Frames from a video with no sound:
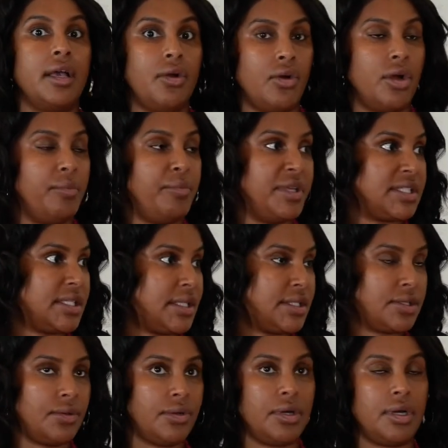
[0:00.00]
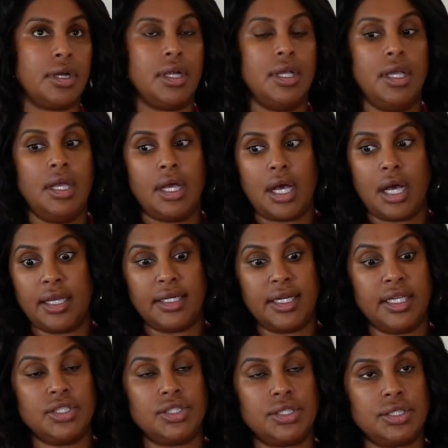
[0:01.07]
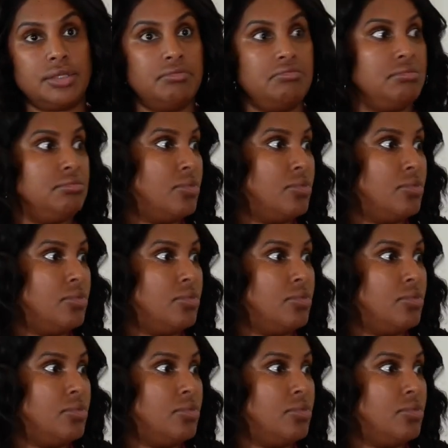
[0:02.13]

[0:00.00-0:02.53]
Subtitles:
or a business or a niche